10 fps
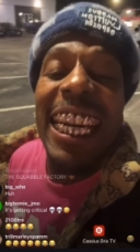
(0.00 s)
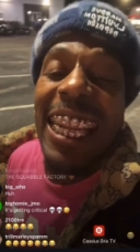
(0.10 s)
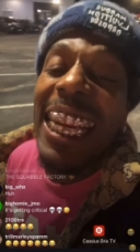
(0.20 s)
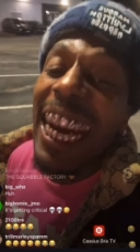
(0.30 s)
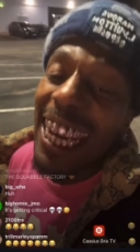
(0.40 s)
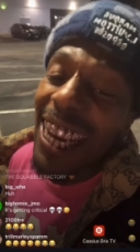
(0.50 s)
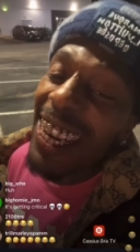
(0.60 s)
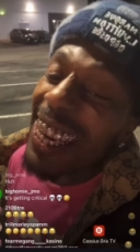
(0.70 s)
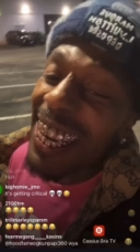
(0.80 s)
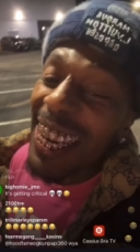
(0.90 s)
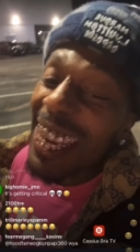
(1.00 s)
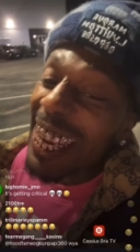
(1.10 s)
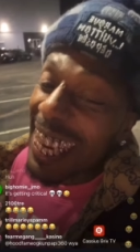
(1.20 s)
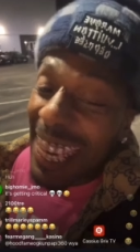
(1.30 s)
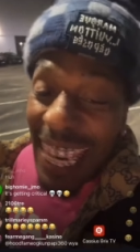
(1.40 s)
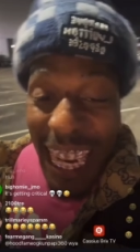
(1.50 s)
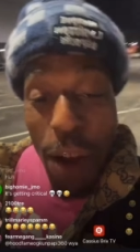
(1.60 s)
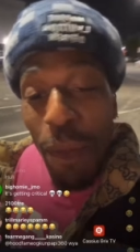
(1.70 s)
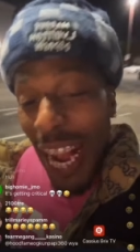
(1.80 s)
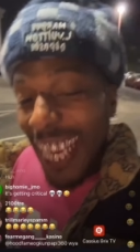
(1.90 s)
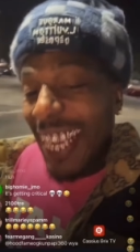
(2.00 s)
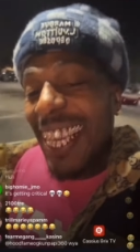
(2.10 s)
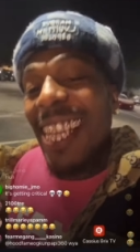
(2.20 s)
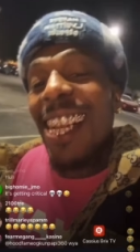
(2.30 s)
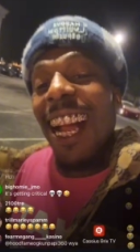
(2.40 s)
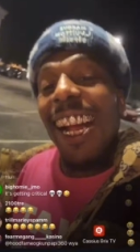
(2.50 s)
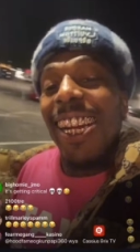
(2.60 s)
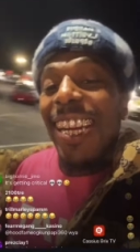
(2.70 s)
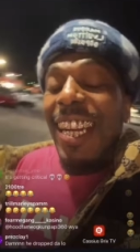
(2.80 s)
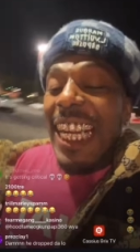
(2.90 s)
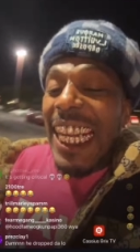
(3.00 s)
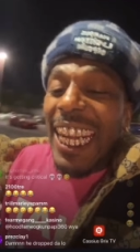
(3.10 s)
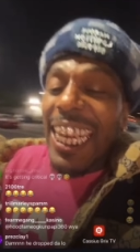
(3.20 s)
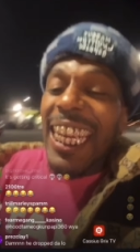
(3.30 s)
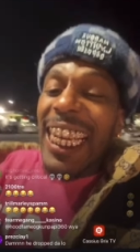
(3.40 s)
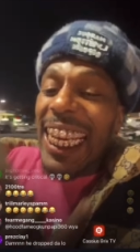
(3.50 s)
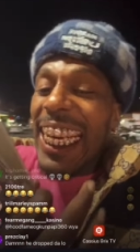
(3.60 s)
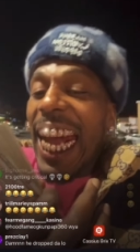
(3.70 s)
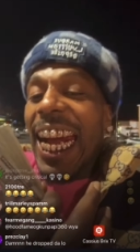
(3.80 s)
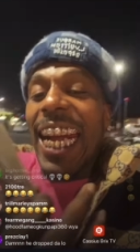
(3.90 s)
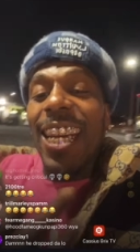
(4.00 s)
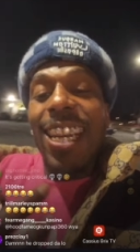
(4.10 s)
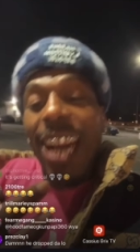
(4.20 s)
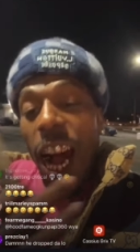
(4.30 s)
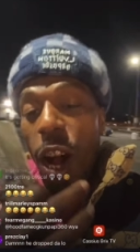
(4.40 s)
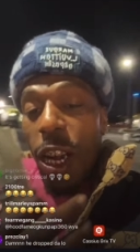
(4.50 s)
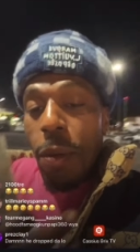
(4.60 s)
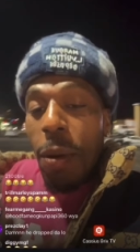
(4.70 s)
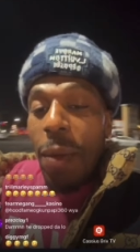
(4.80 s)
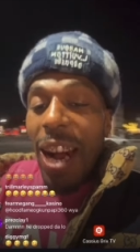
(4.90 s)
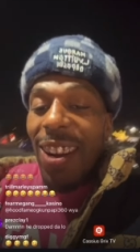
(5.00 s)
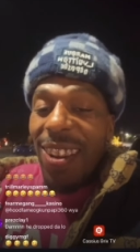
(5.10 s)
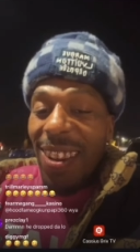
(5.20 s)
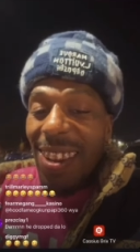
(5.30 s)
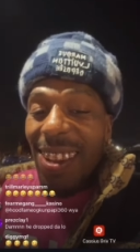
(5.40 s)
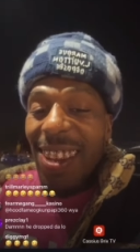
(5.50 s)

Y'all, y'all know this shit look amazing and I got the gall in my mouth.